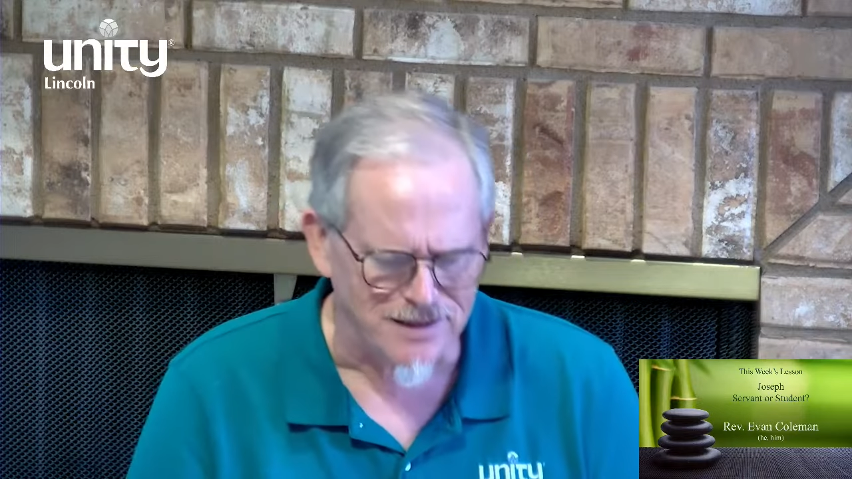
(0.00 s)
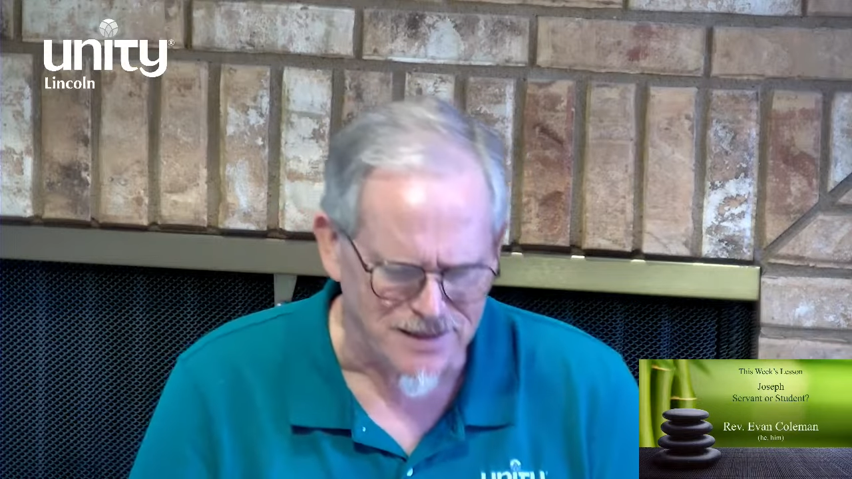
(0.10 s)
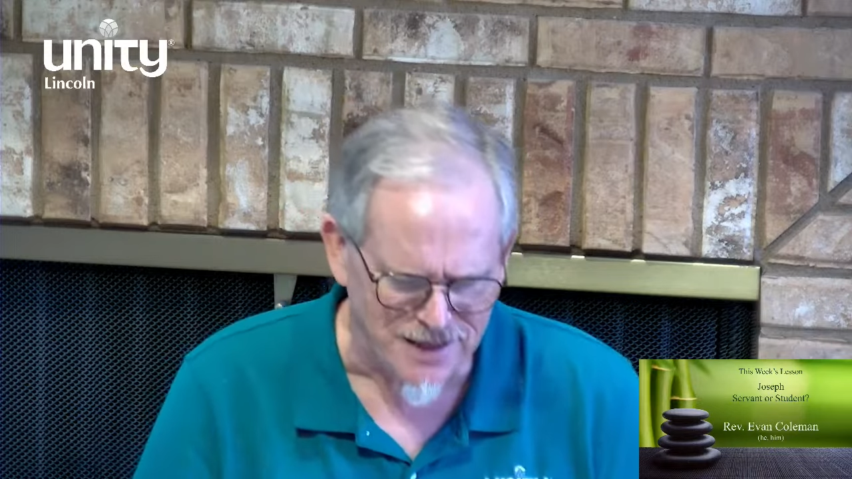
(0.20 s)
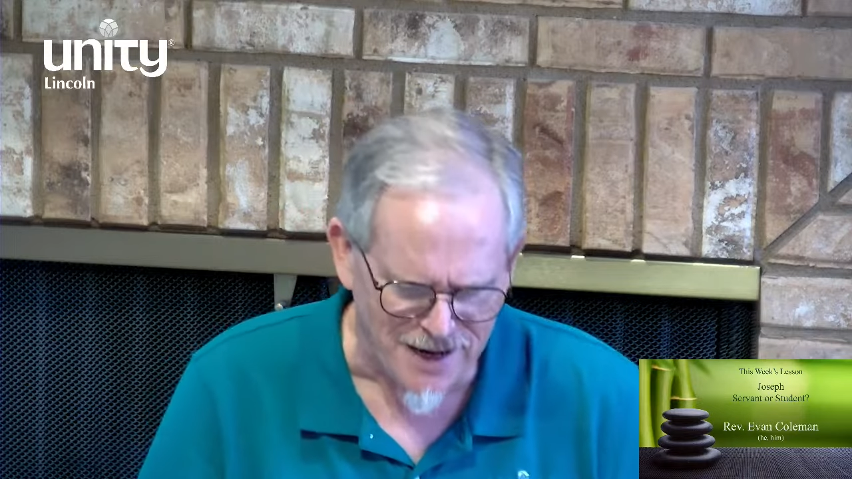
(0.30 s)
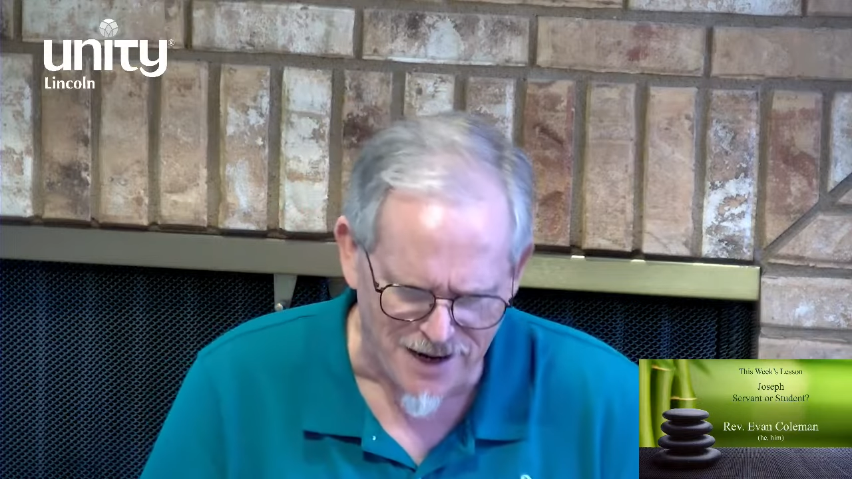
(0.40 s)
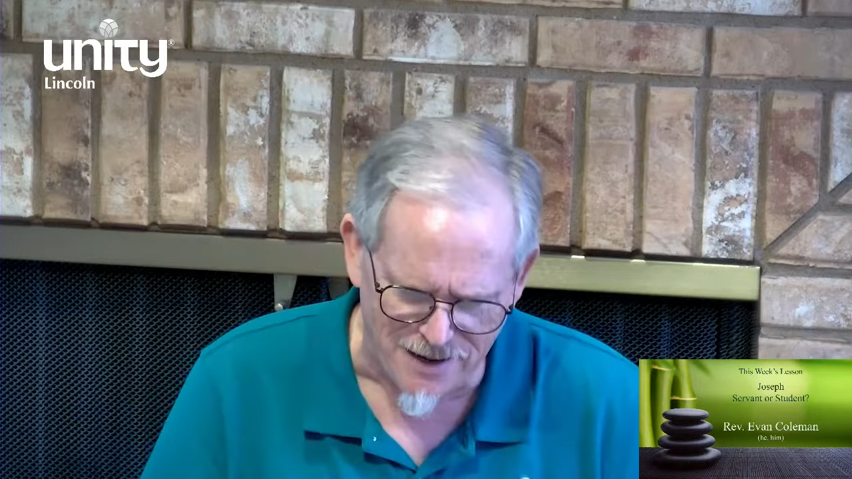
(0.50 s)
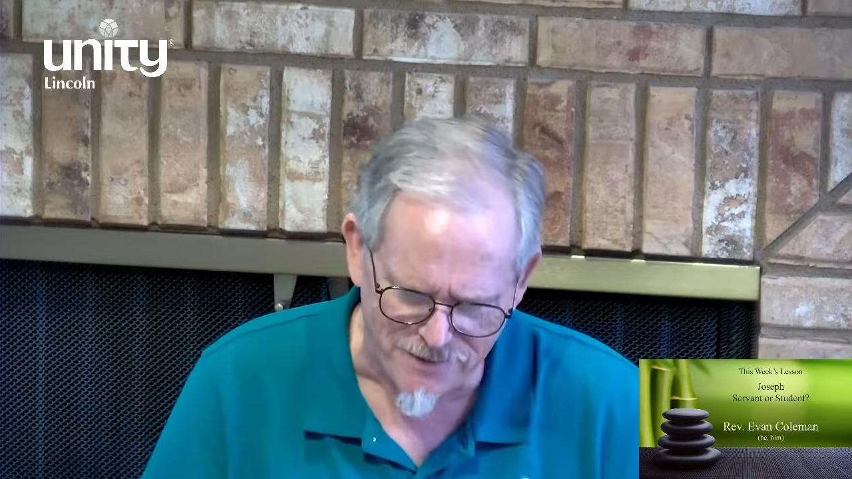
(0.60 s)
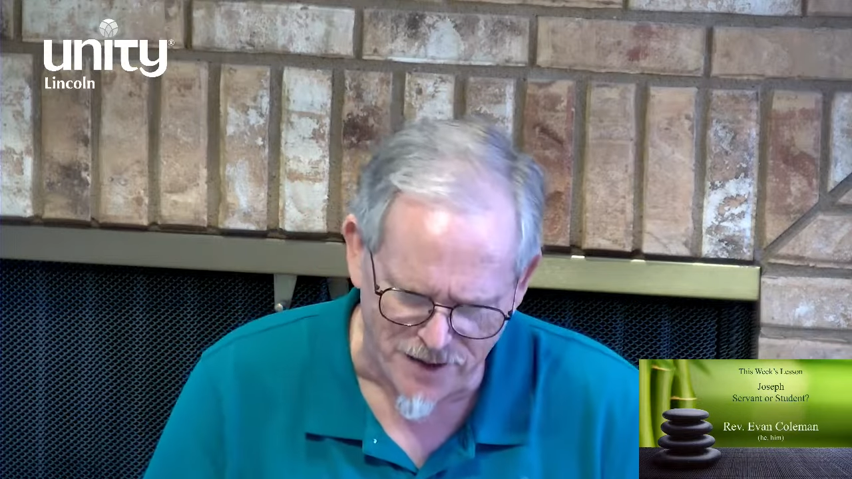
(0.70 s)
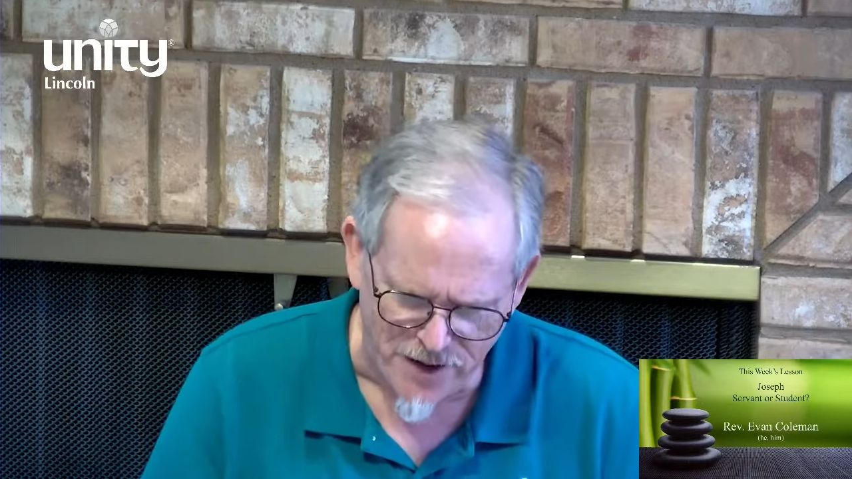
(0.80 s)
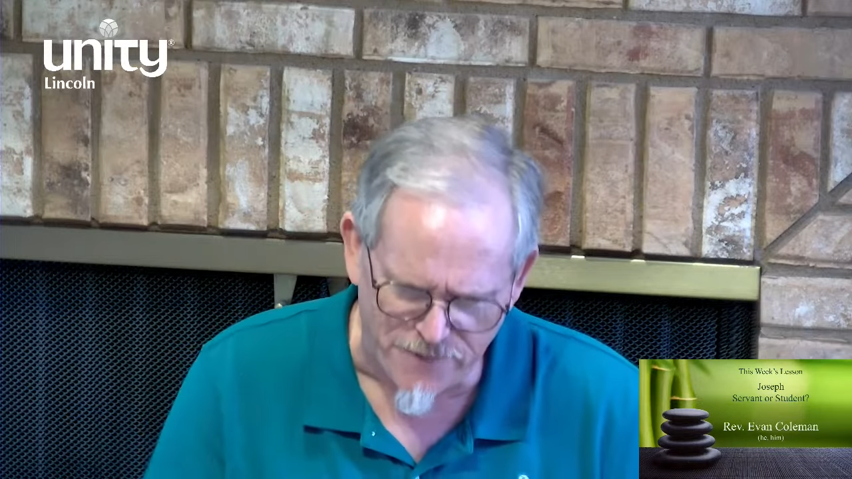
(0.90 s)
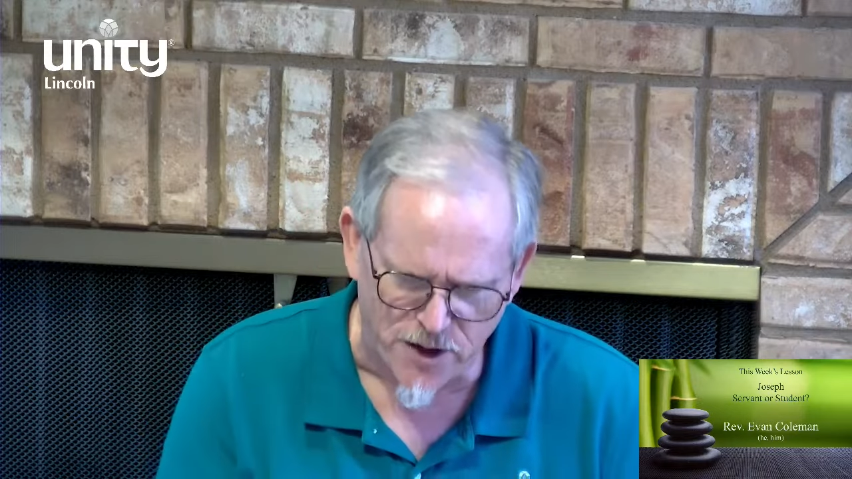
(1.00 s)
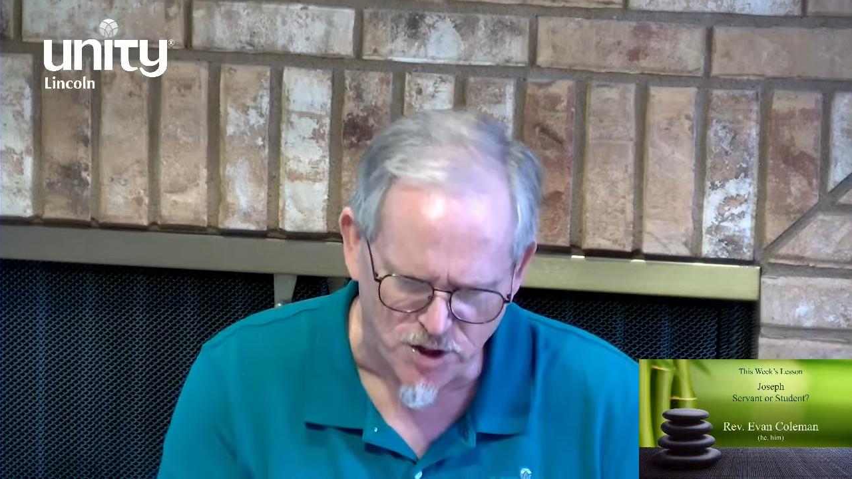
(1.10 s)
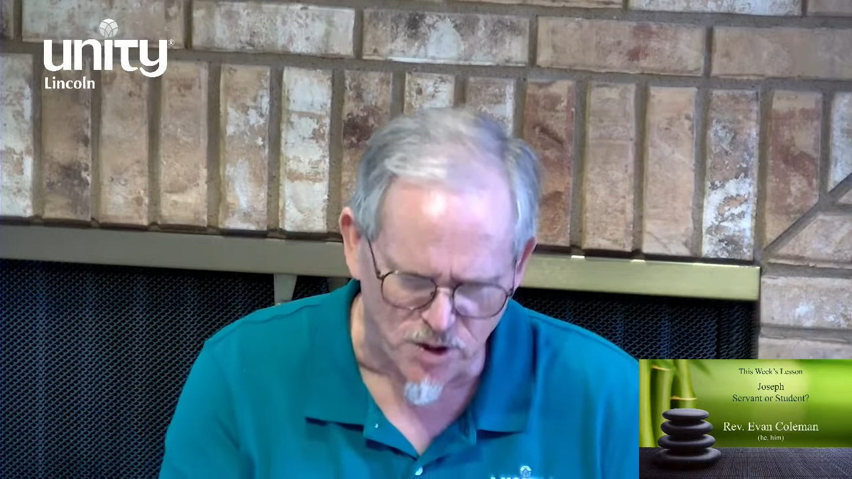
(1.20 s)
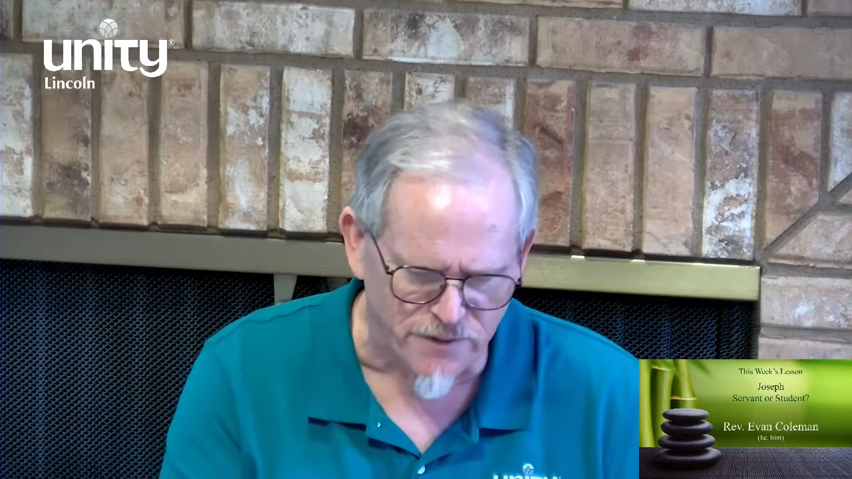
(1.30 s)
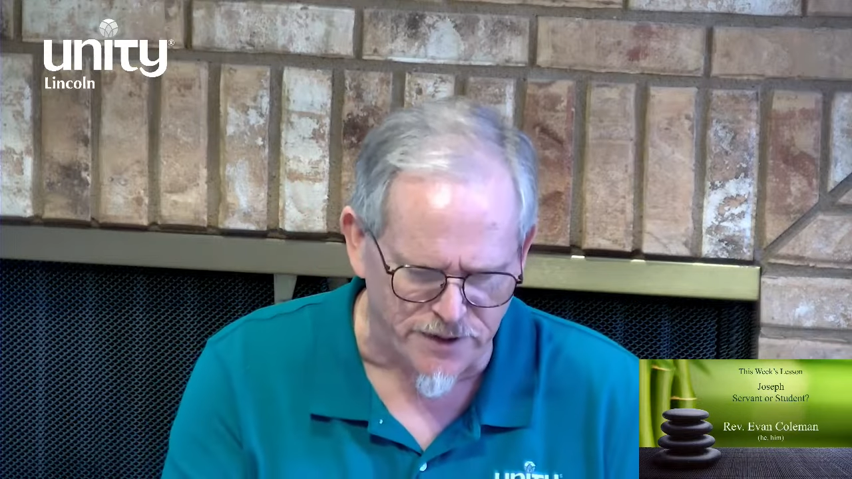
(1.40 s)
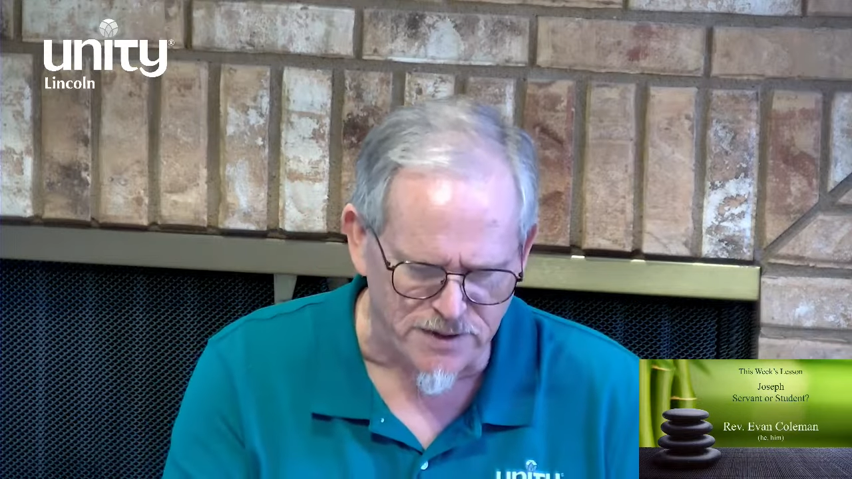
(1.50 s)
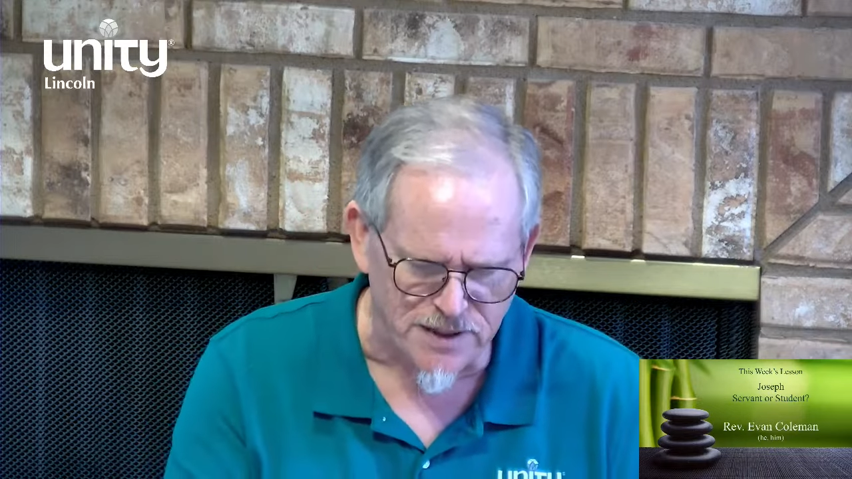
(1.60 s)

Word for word: slave, if a servant,